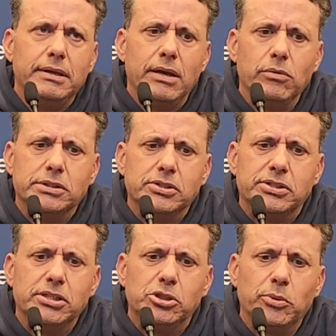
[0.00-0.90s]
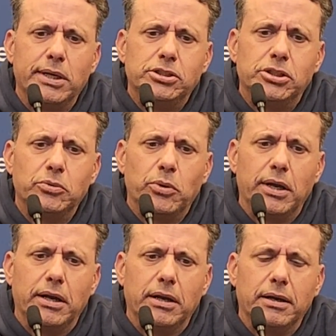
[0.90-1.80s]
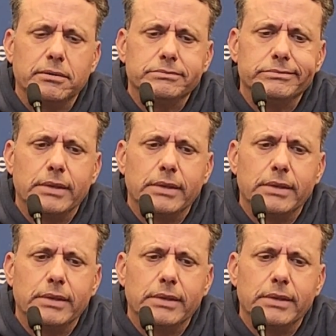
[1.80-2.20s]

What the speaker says: it was a situation where